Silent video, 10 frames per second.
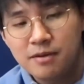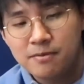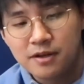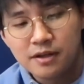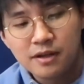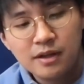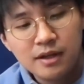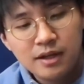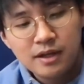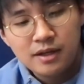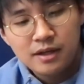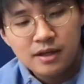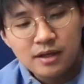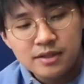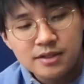But
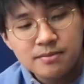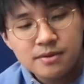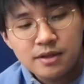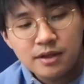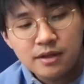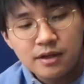it seems like